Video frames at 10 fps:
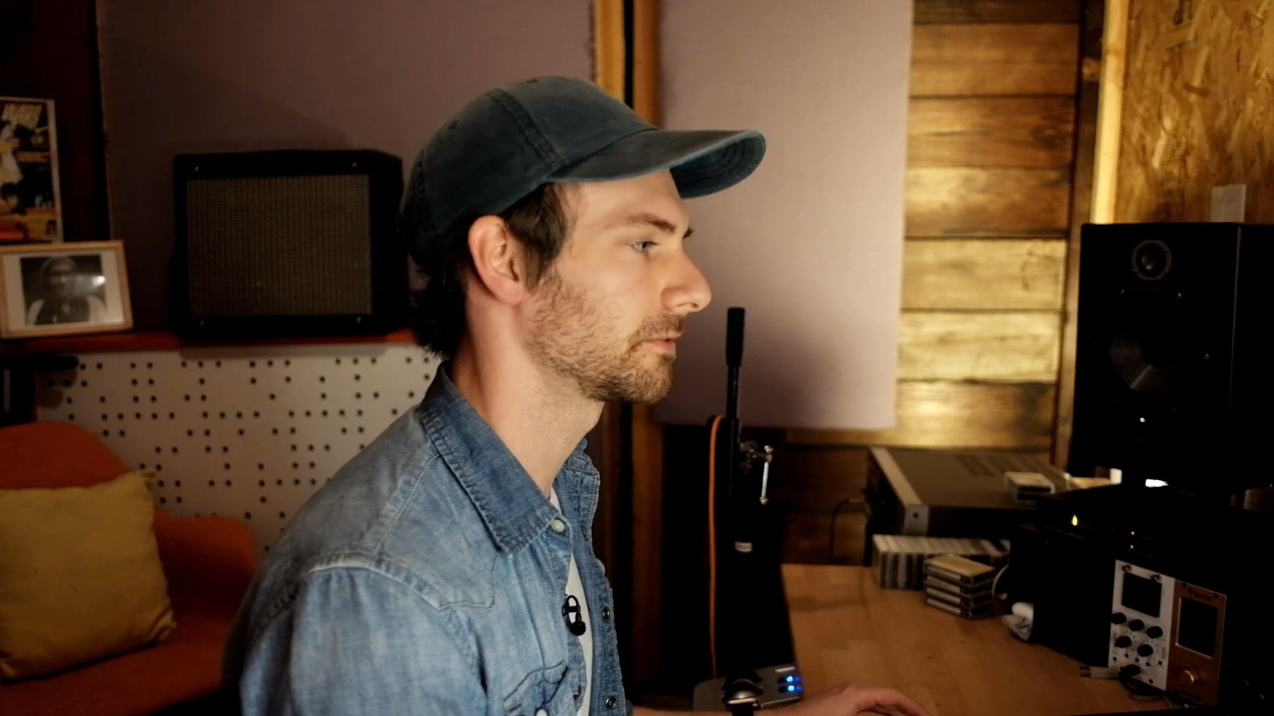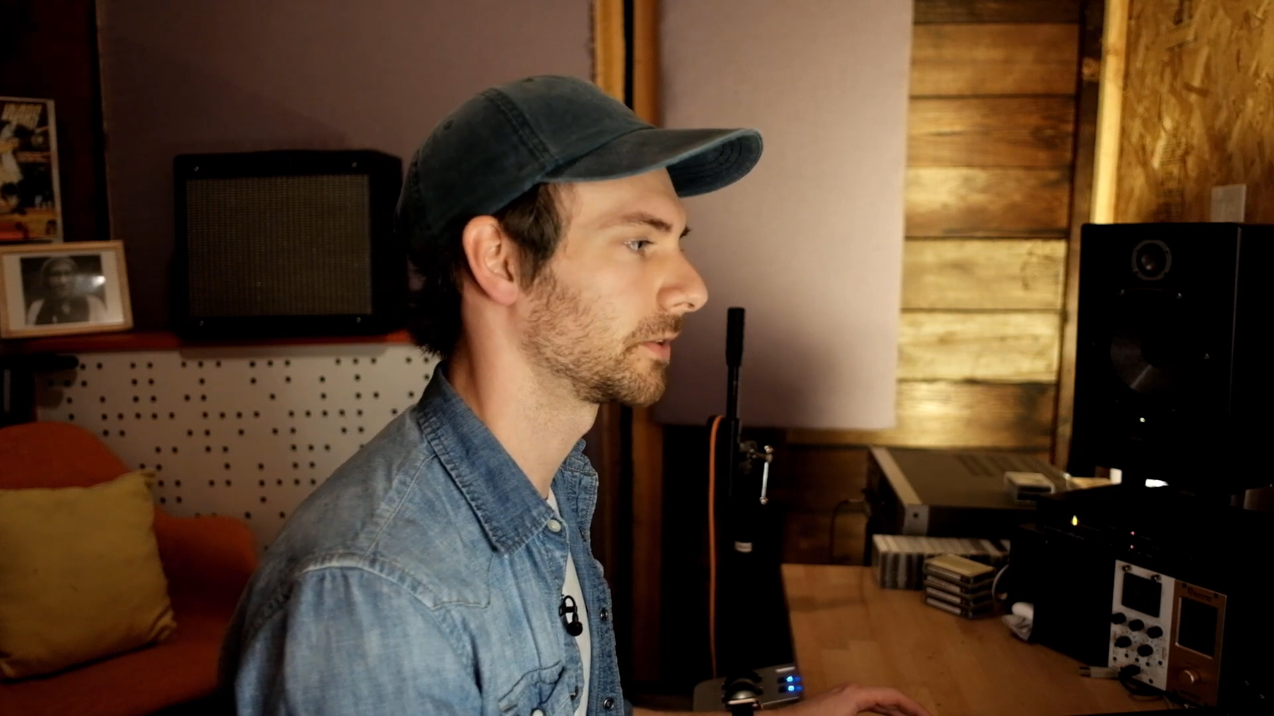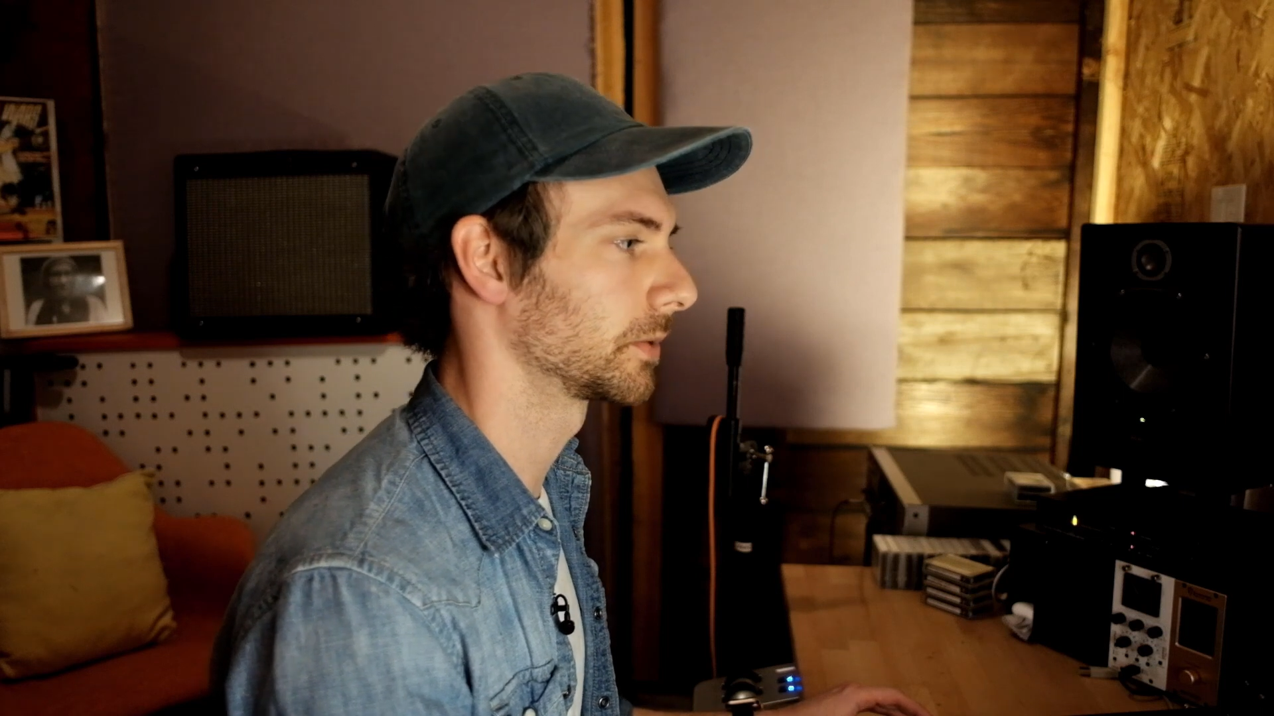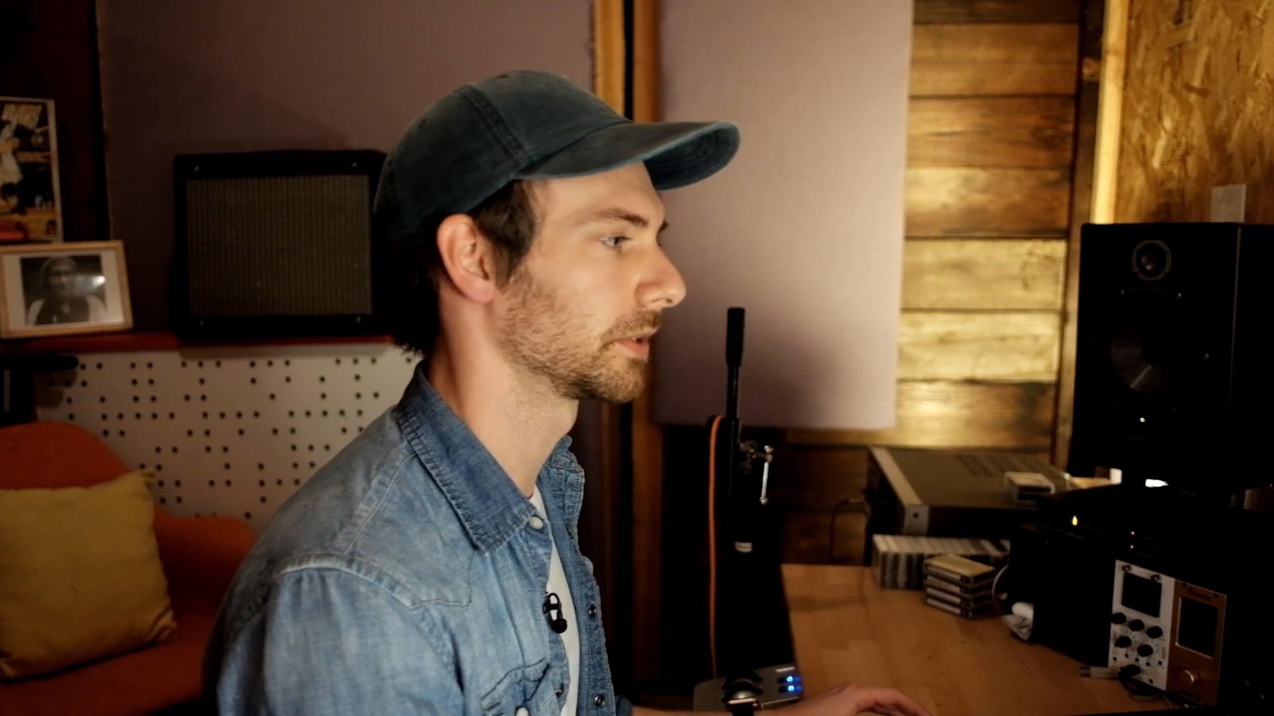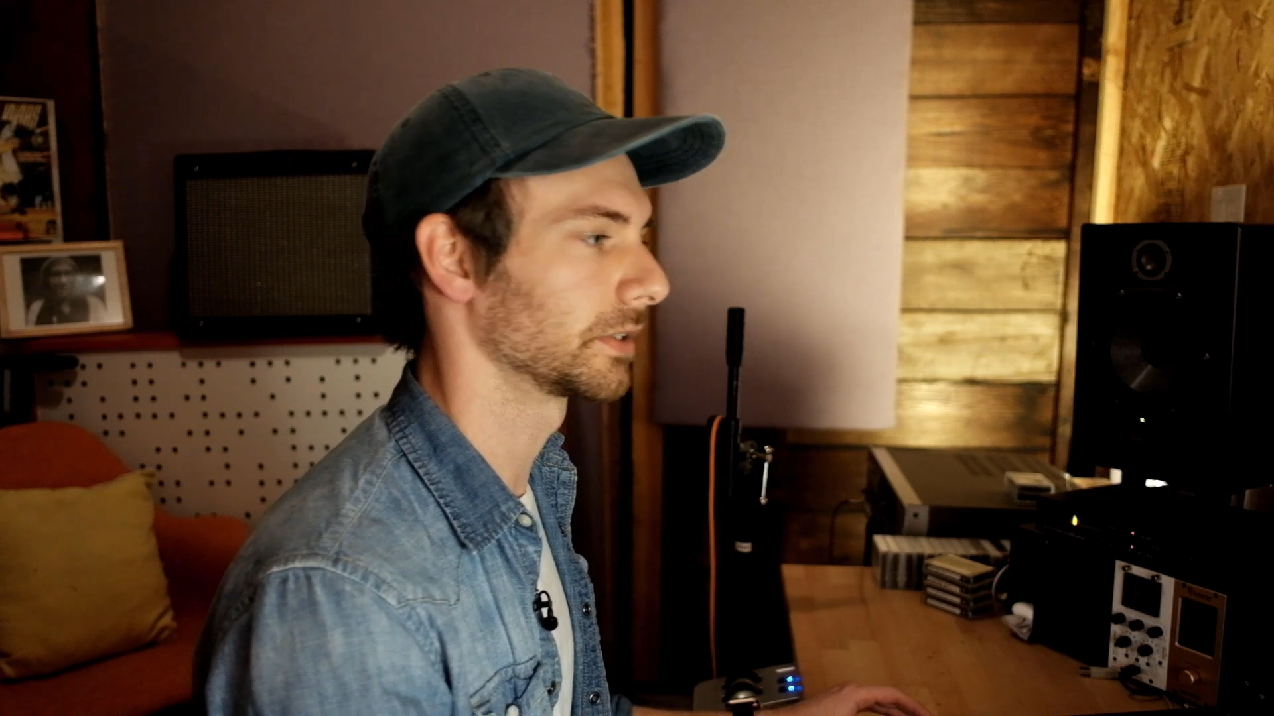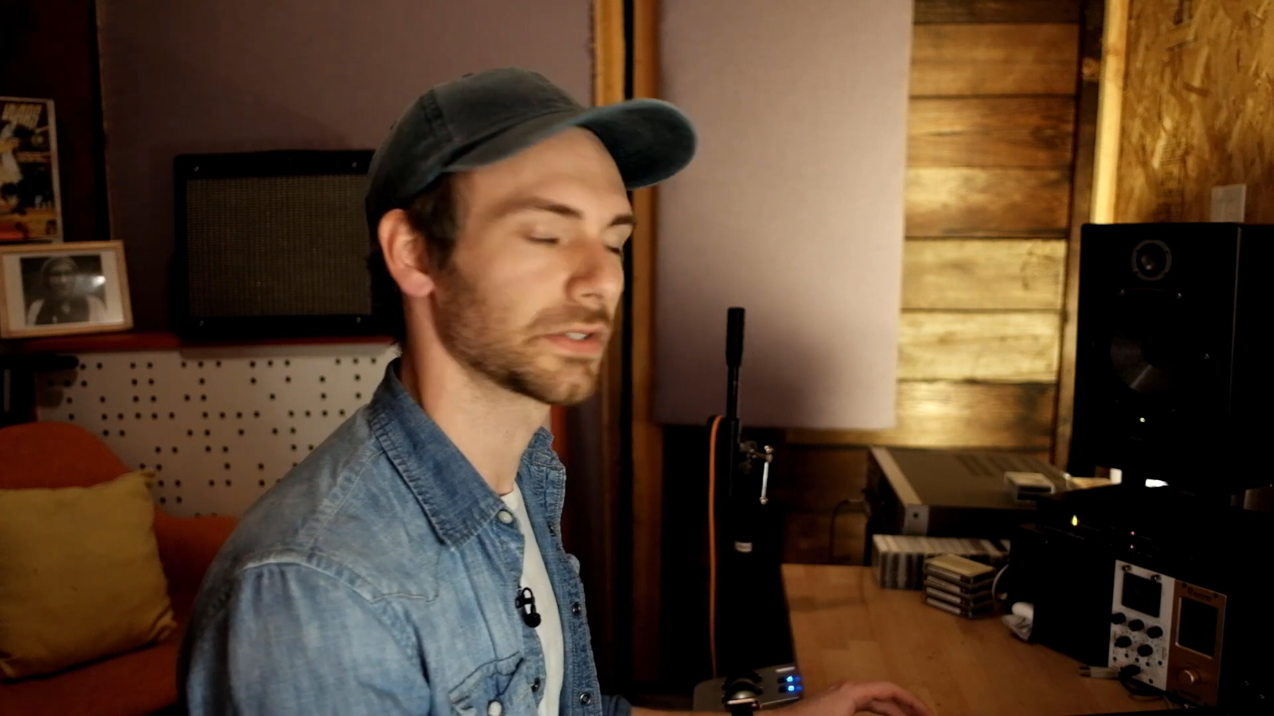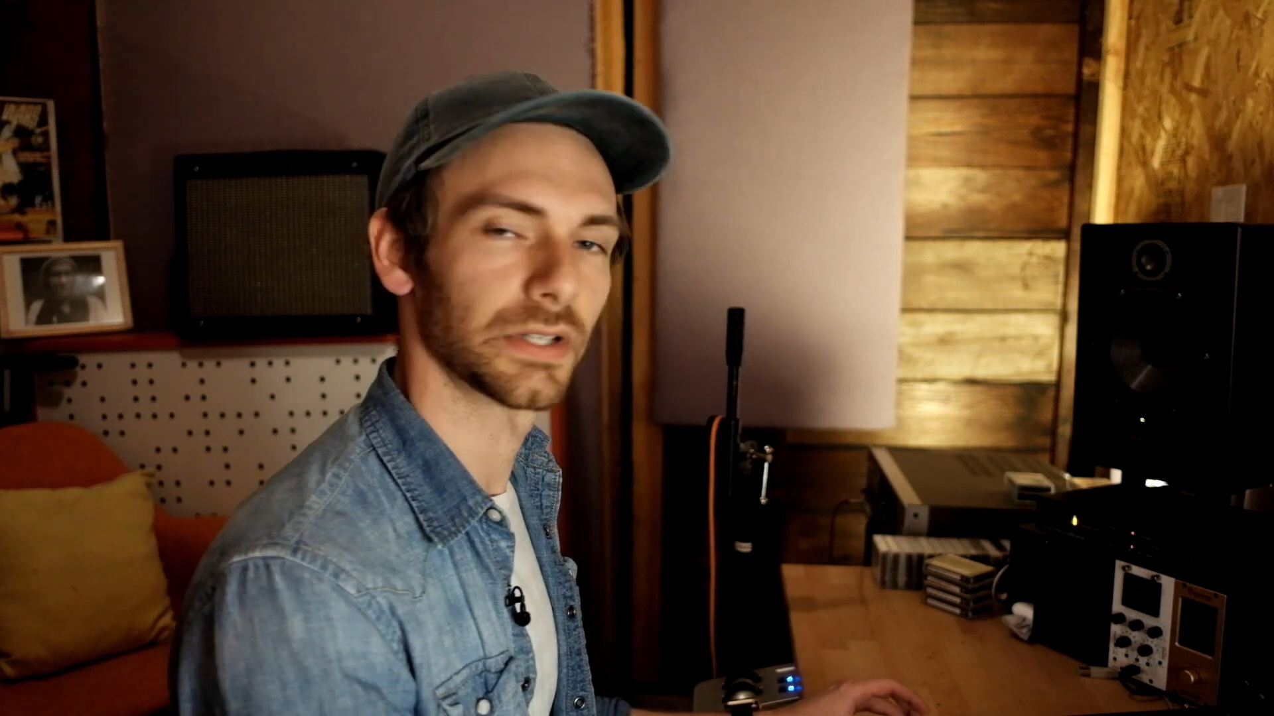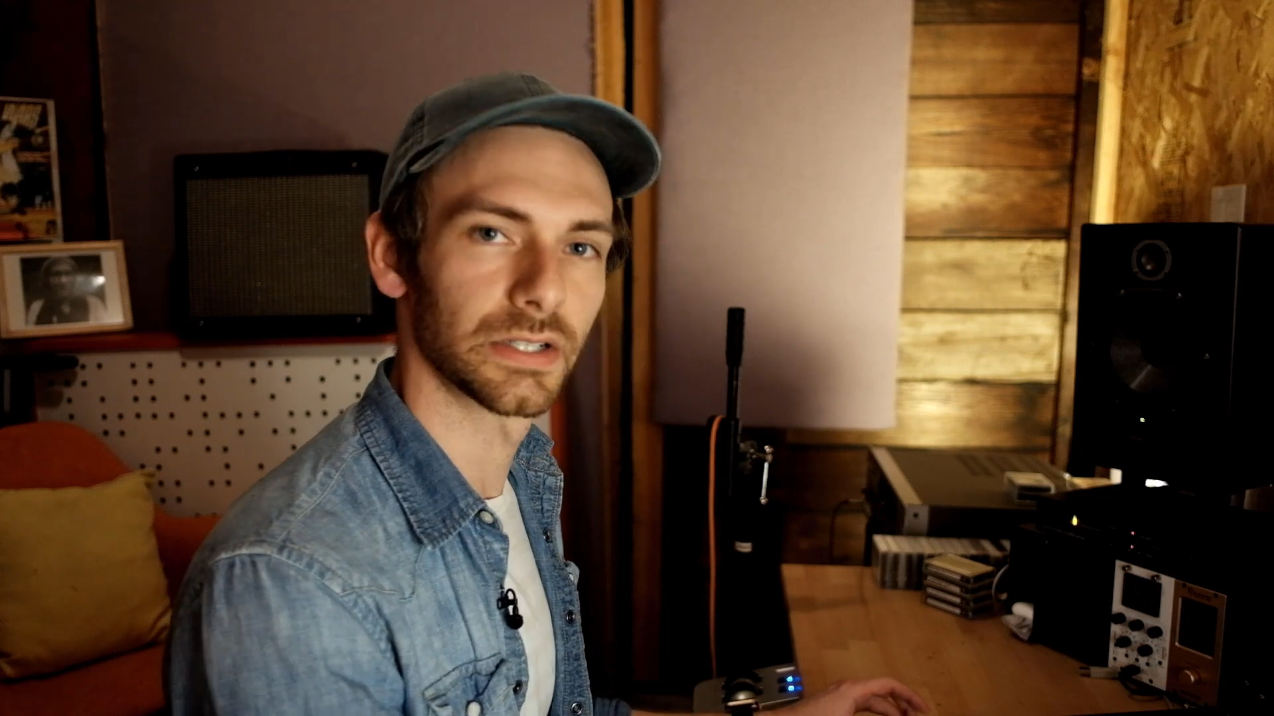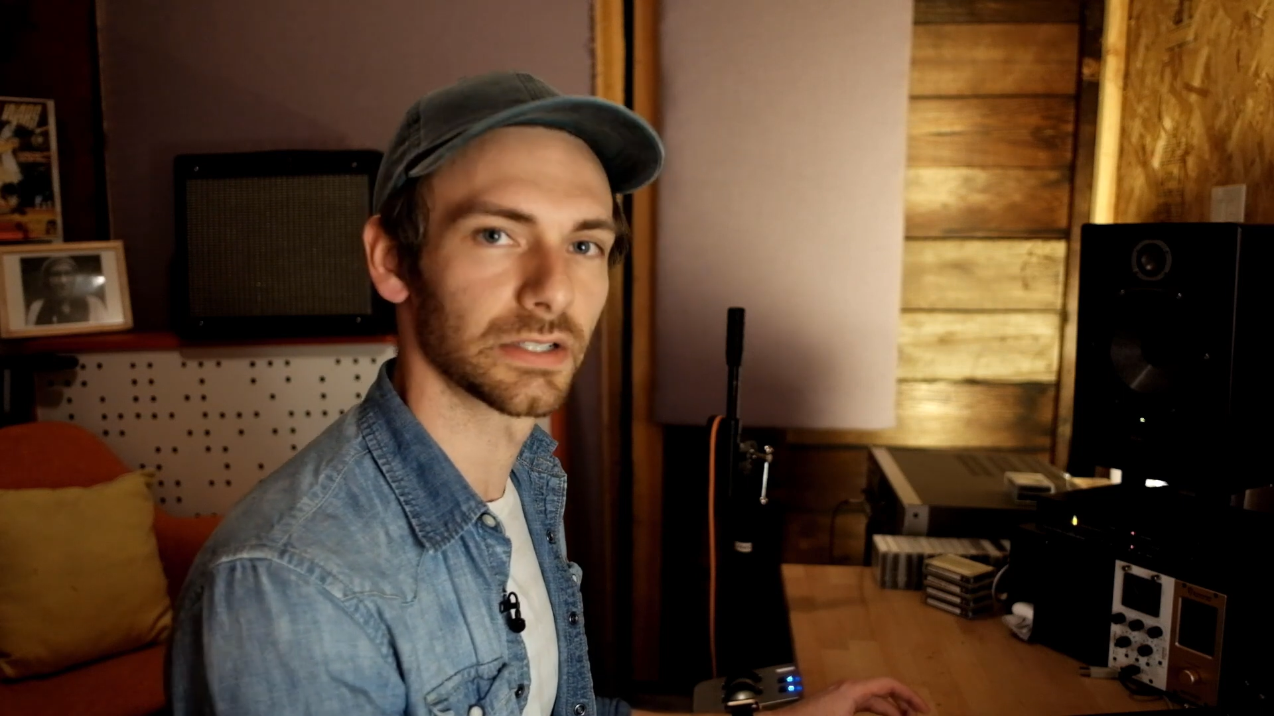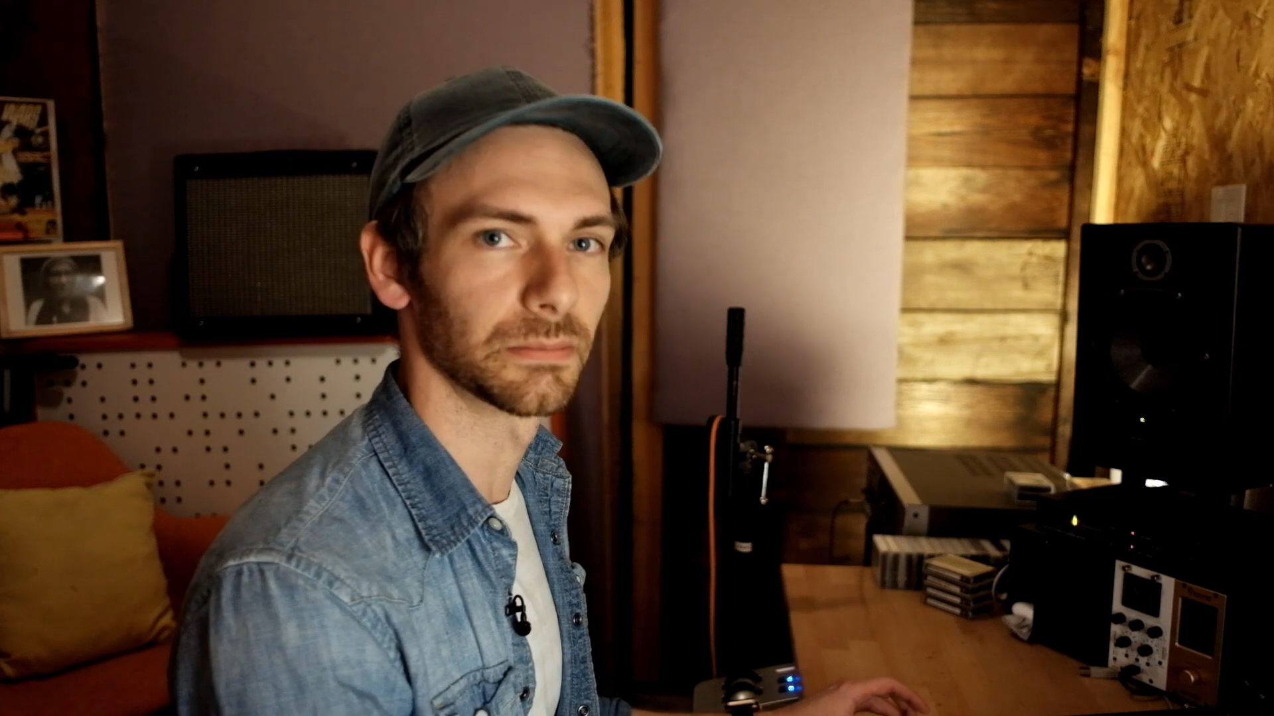folders
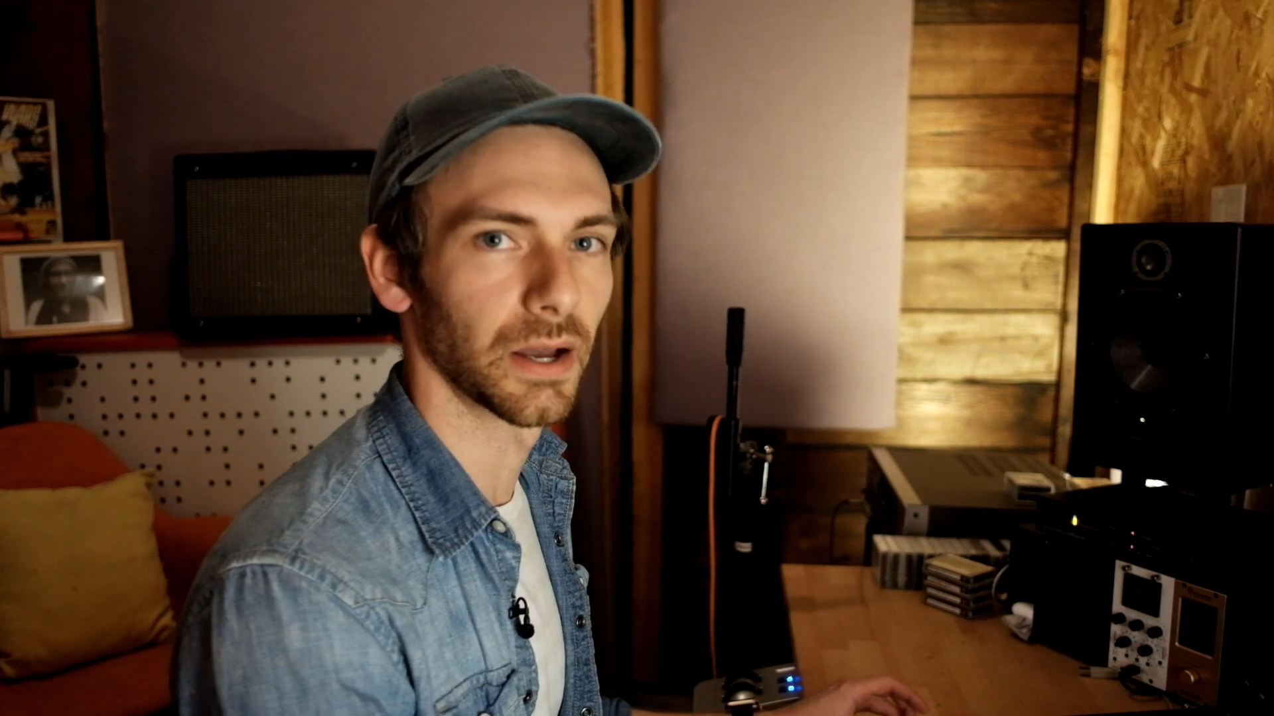into